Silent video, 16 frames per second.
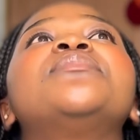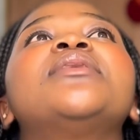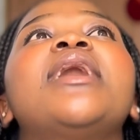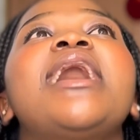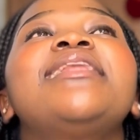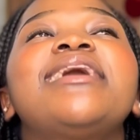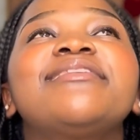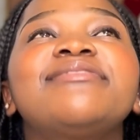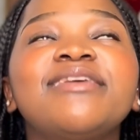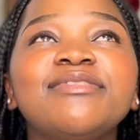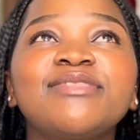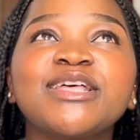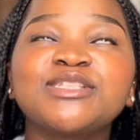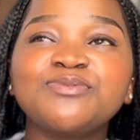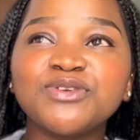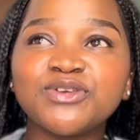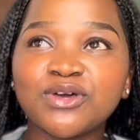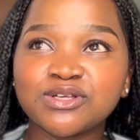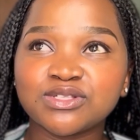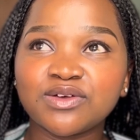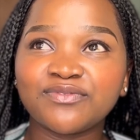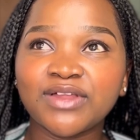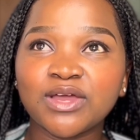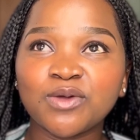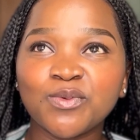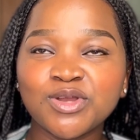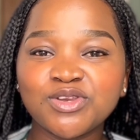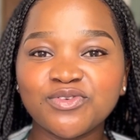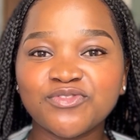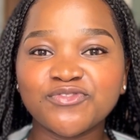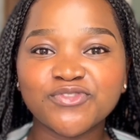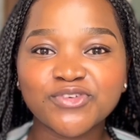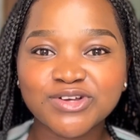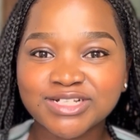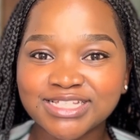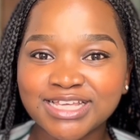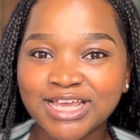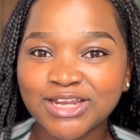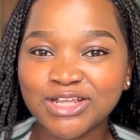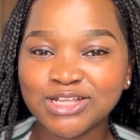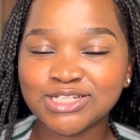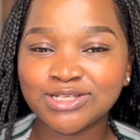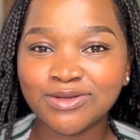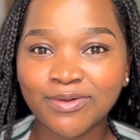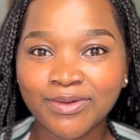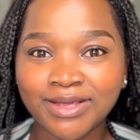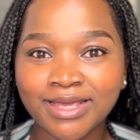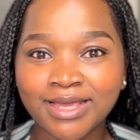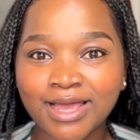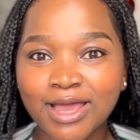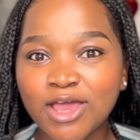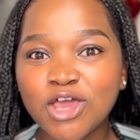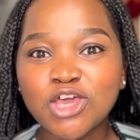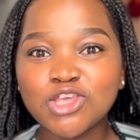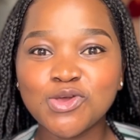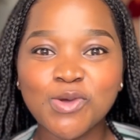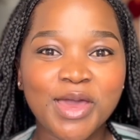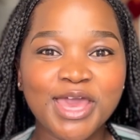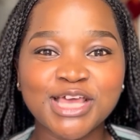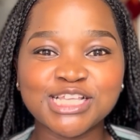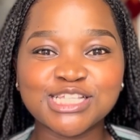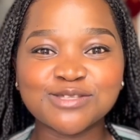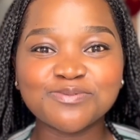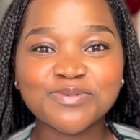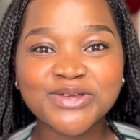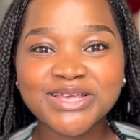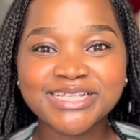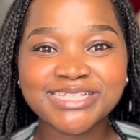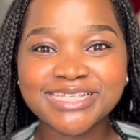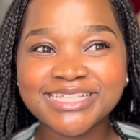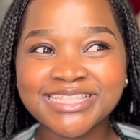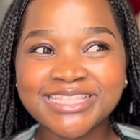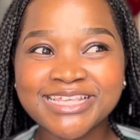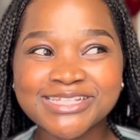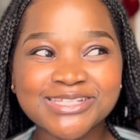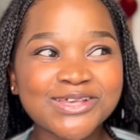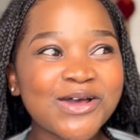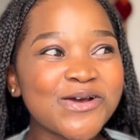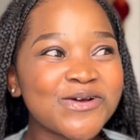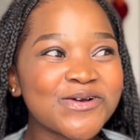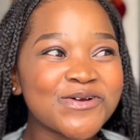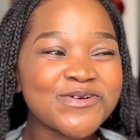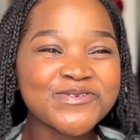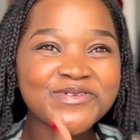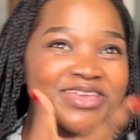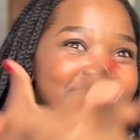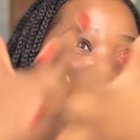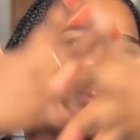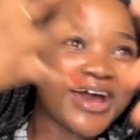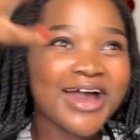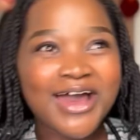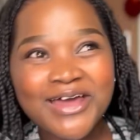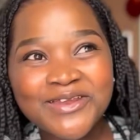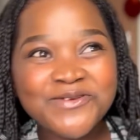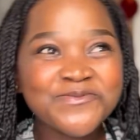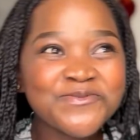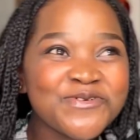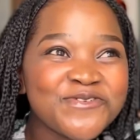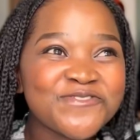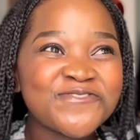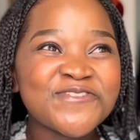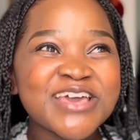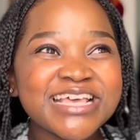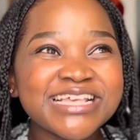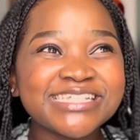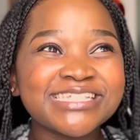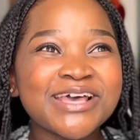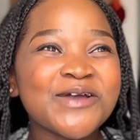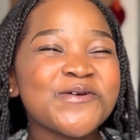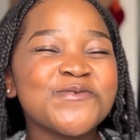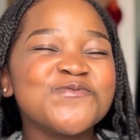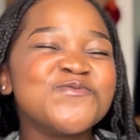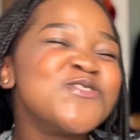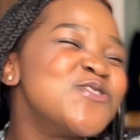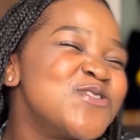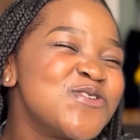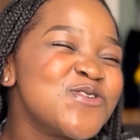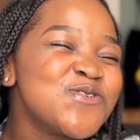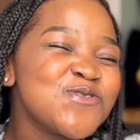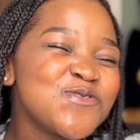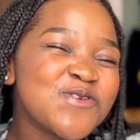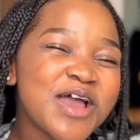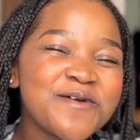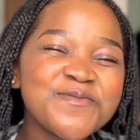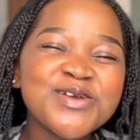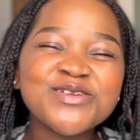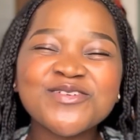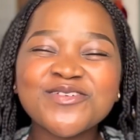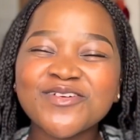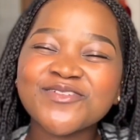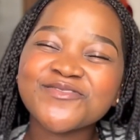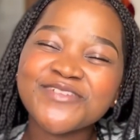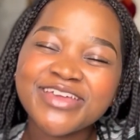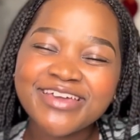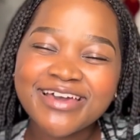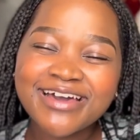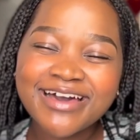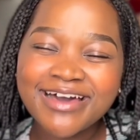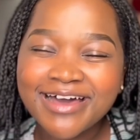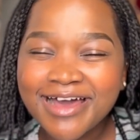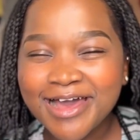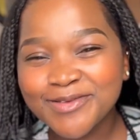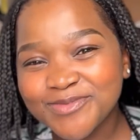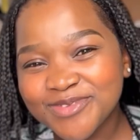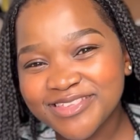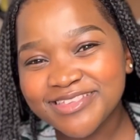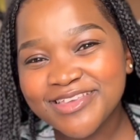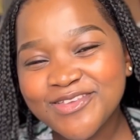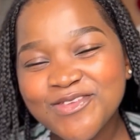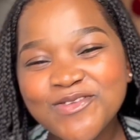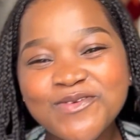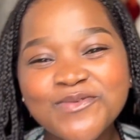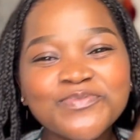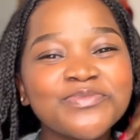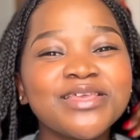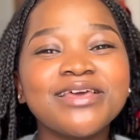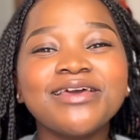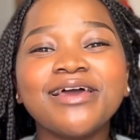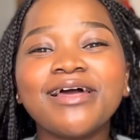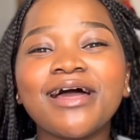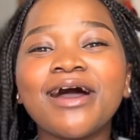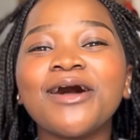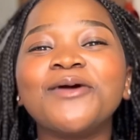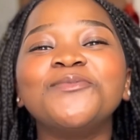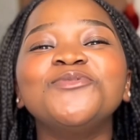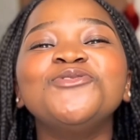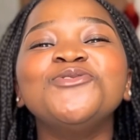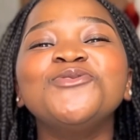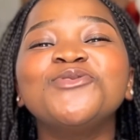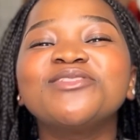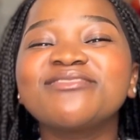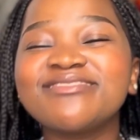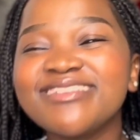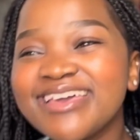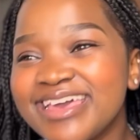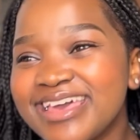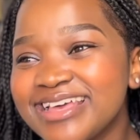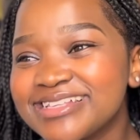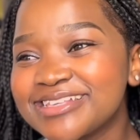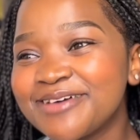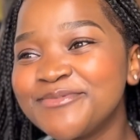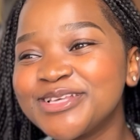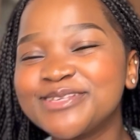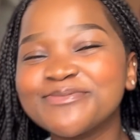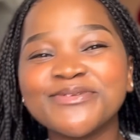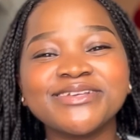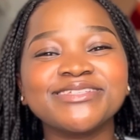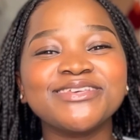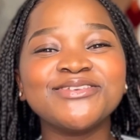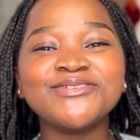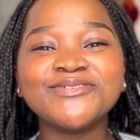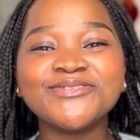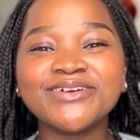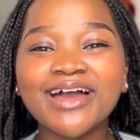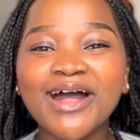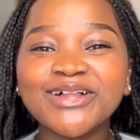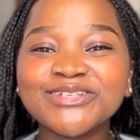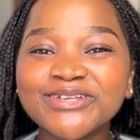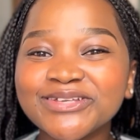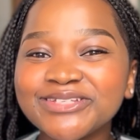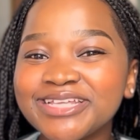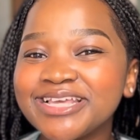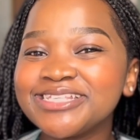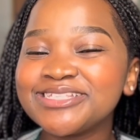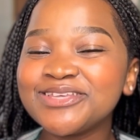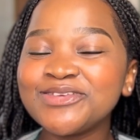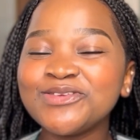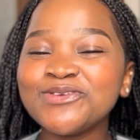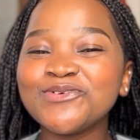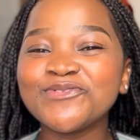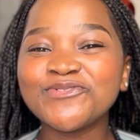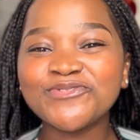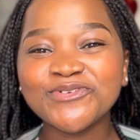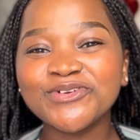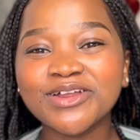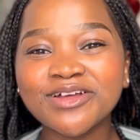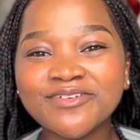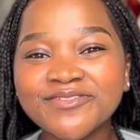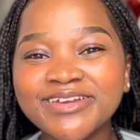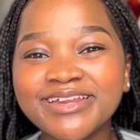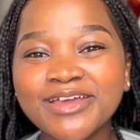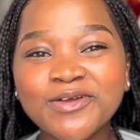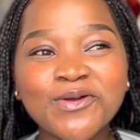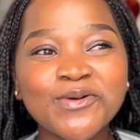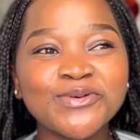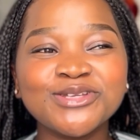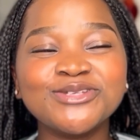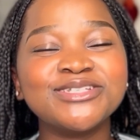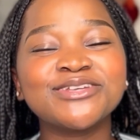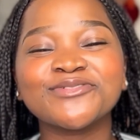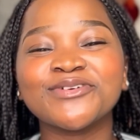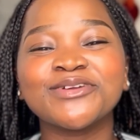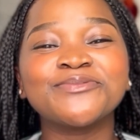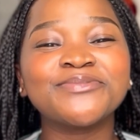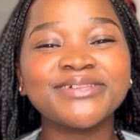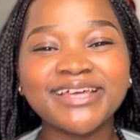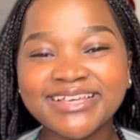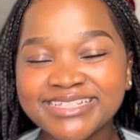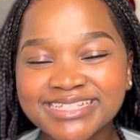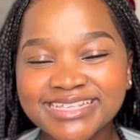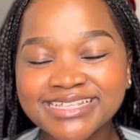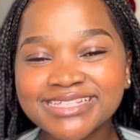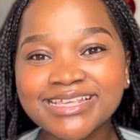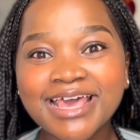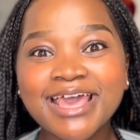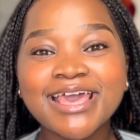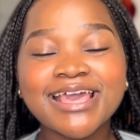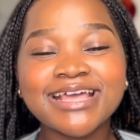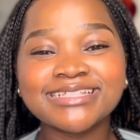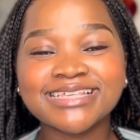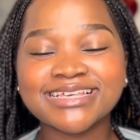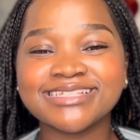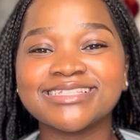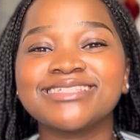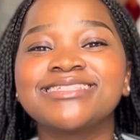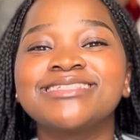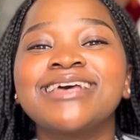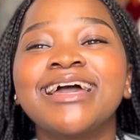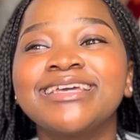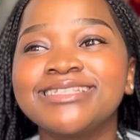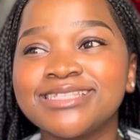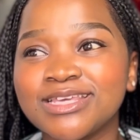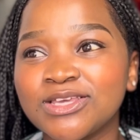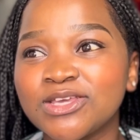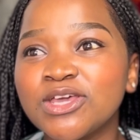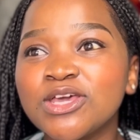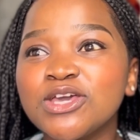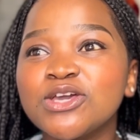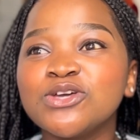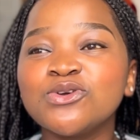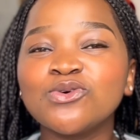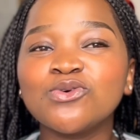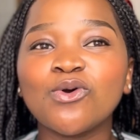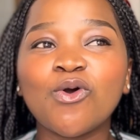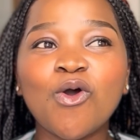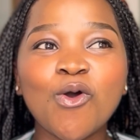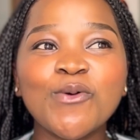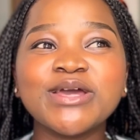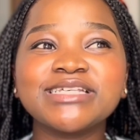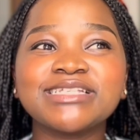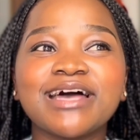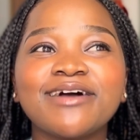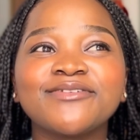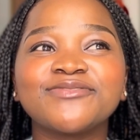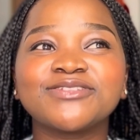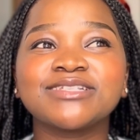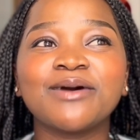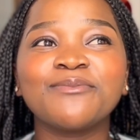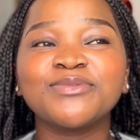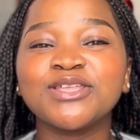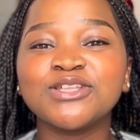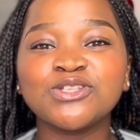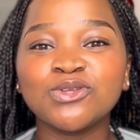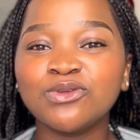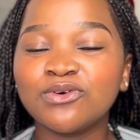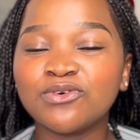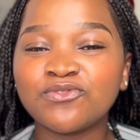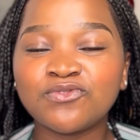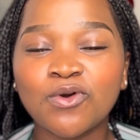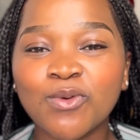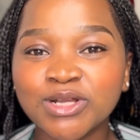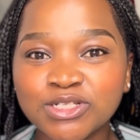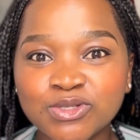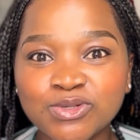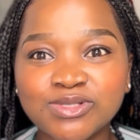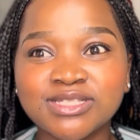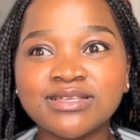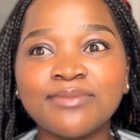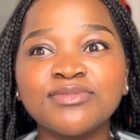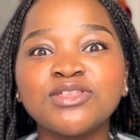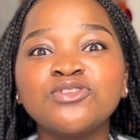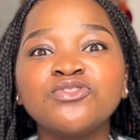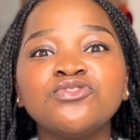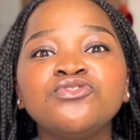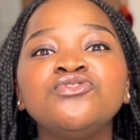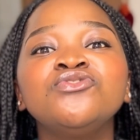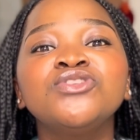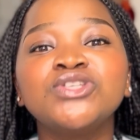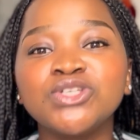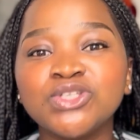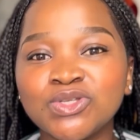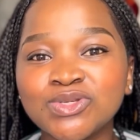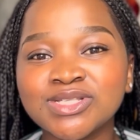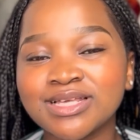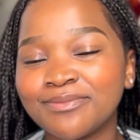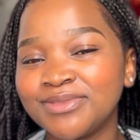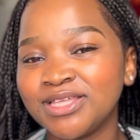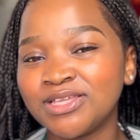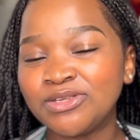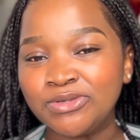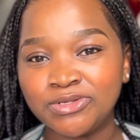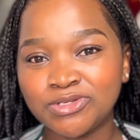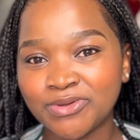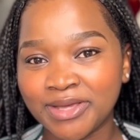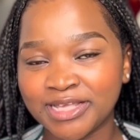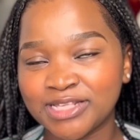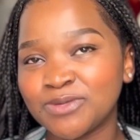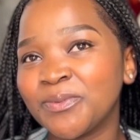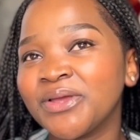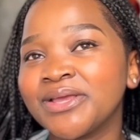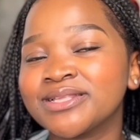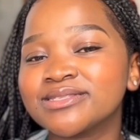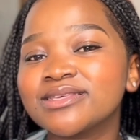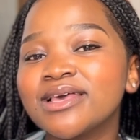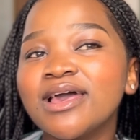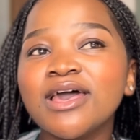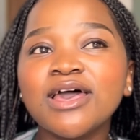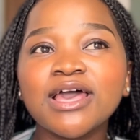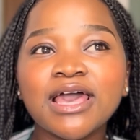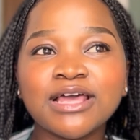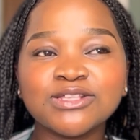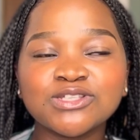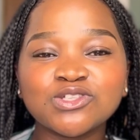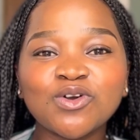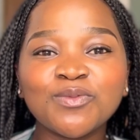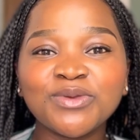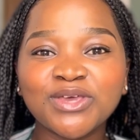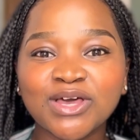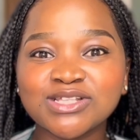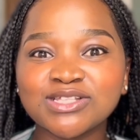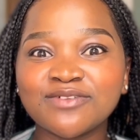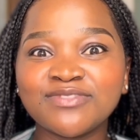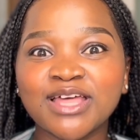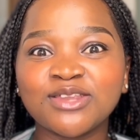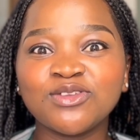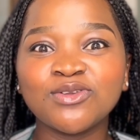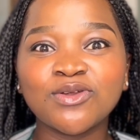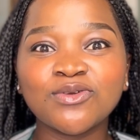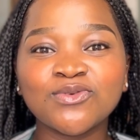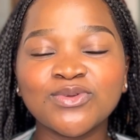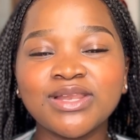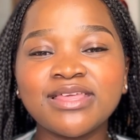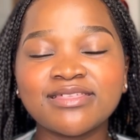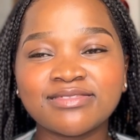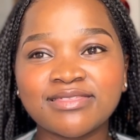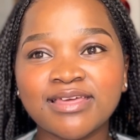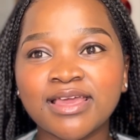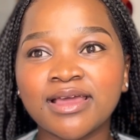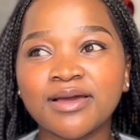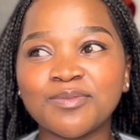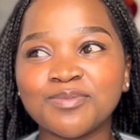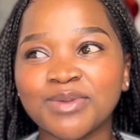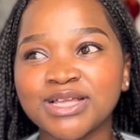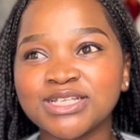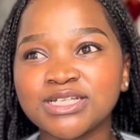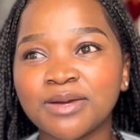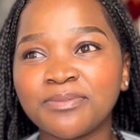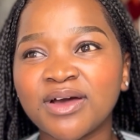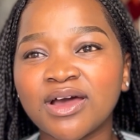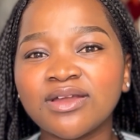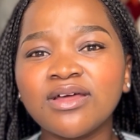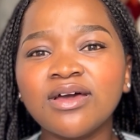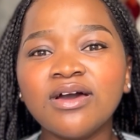And I think that's because of, like, when you first get into Korea, you are experiencing this Korean honeymoon phase. Woohoo! I'm in Korea. I'm seeing new things. I'm experiencing new culture, tasting new food every day, going to different places. It's exciting. You always have something to look forward to, something new to do, something new to experience. And so because of that, you don't really think much about